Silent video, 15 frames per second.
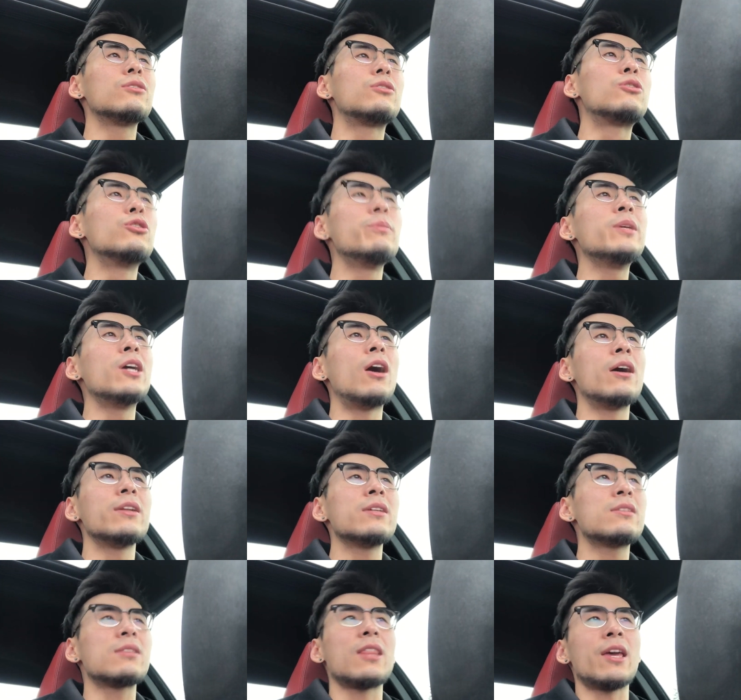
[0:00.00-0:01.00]
to be
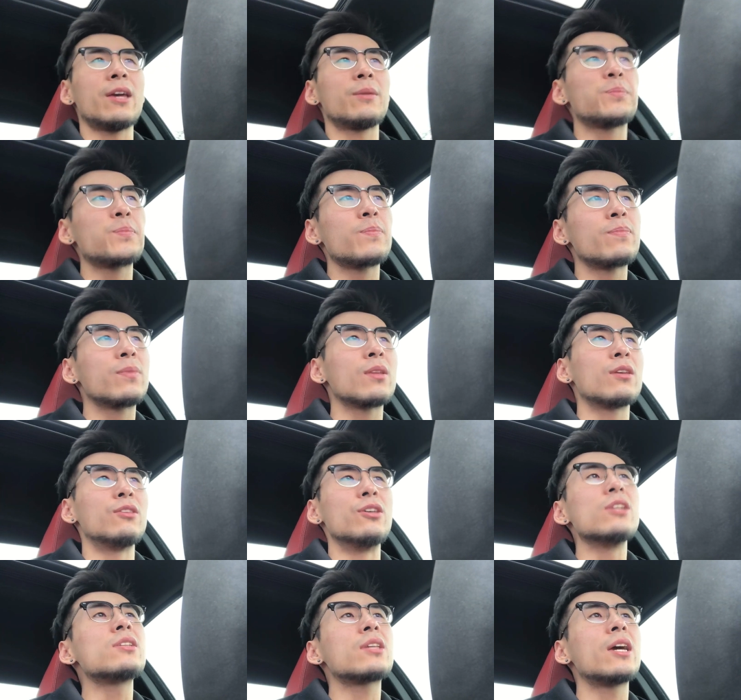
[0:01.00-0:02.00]
honest, like
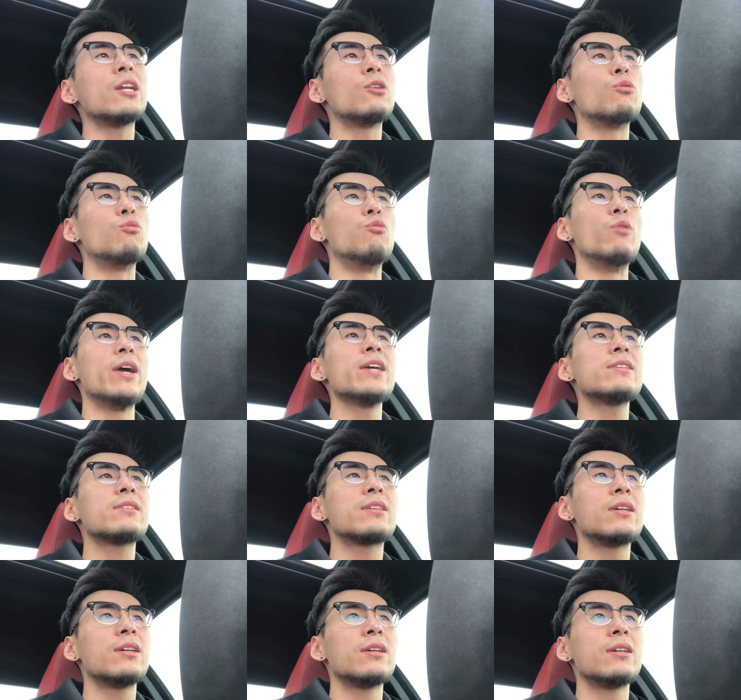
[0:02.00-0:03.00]
this kind of
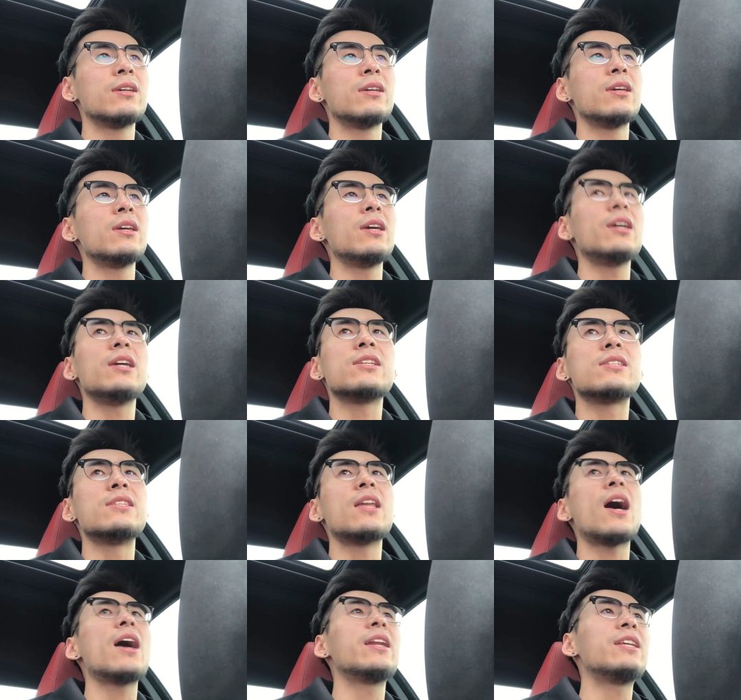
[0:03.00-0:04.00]
risk is
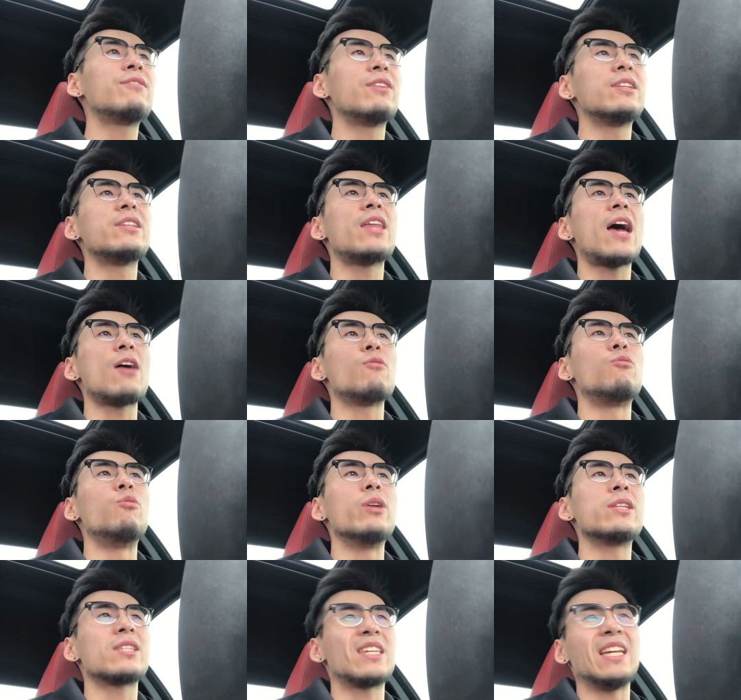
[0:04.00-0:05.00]
not even that
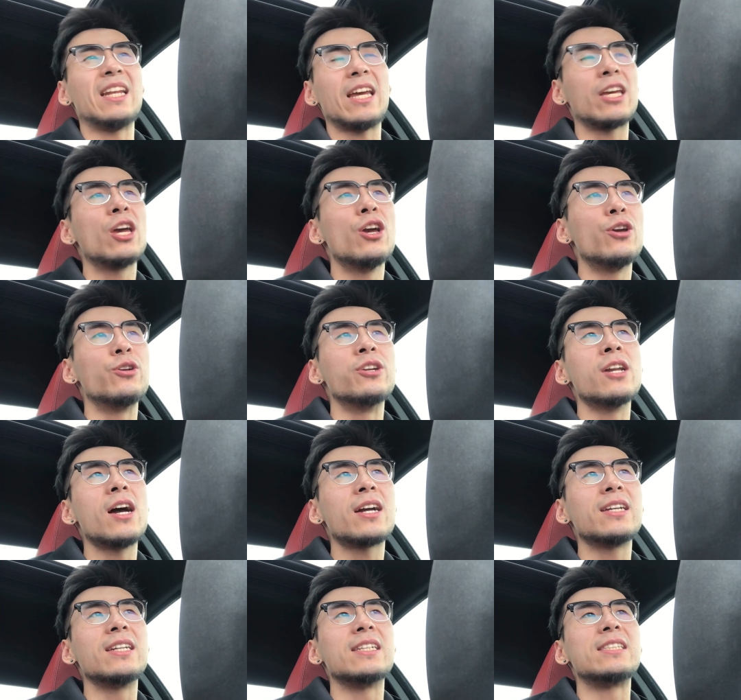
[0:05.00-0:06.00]
risky. Like you're
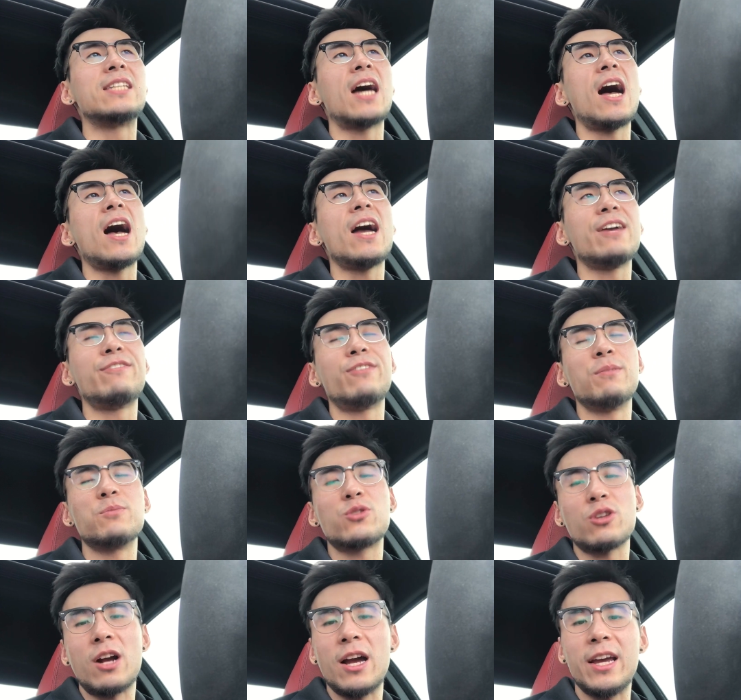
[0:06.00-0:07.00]
not gonna die from
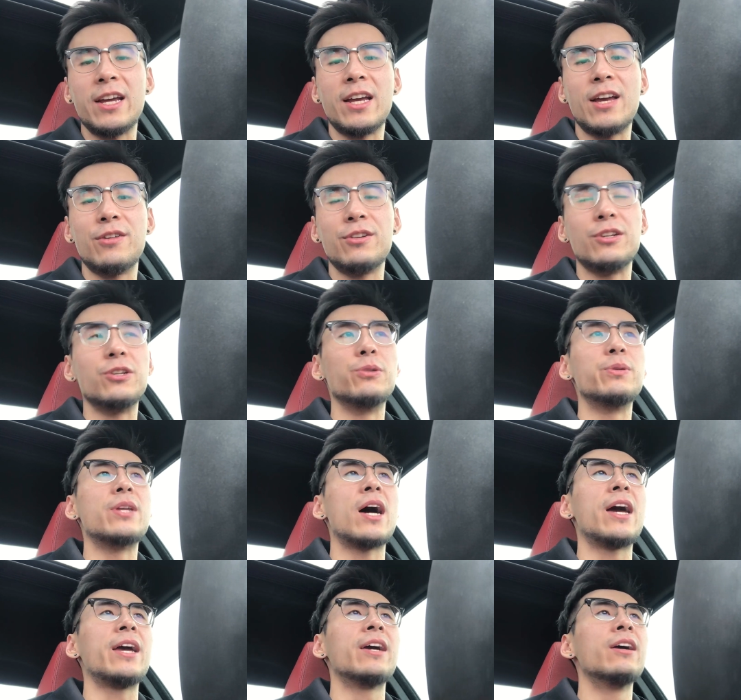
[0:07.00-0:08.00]
trying out a new
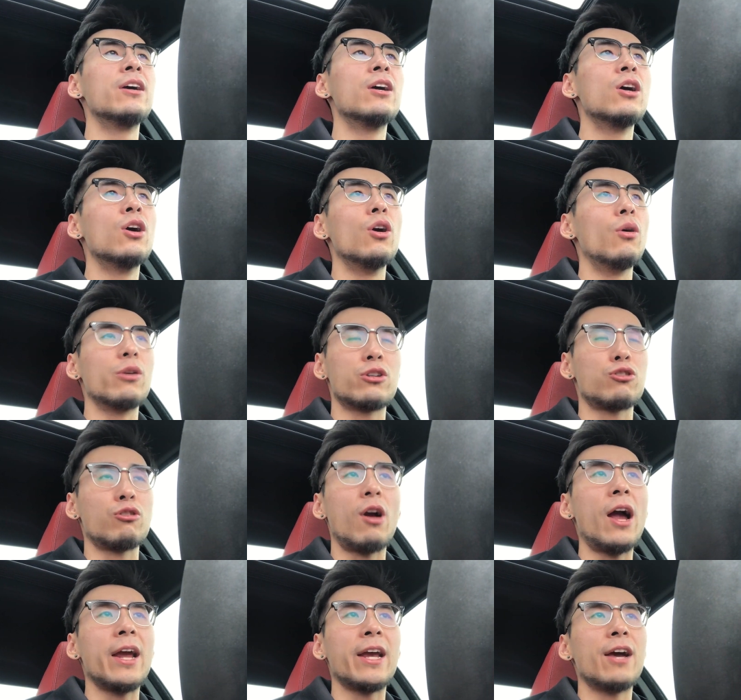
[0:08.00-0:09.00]
diet or
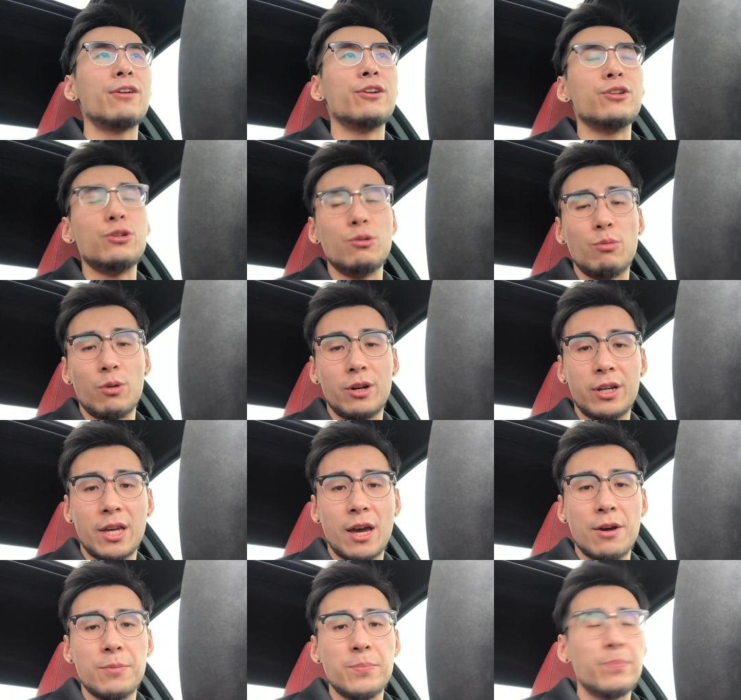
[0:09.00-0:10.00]
trying out a new
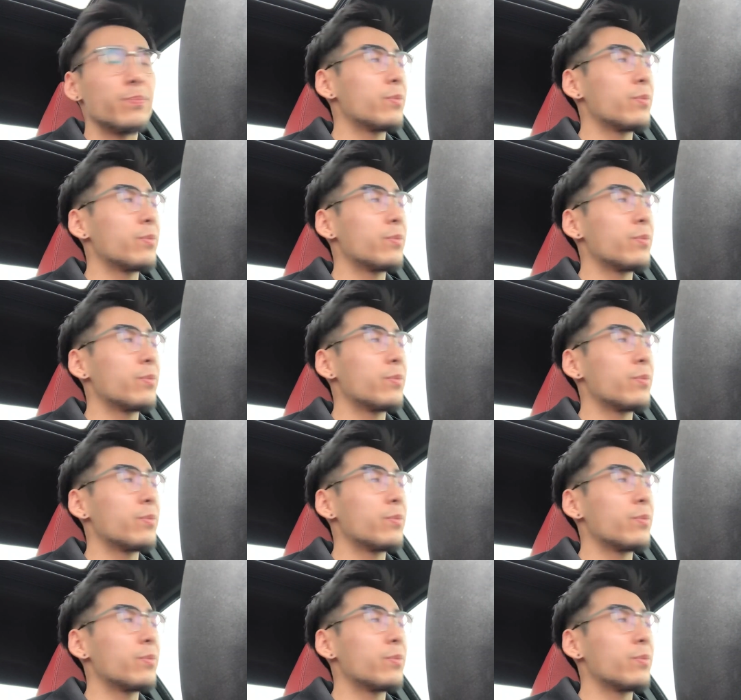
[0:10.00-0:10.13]
workout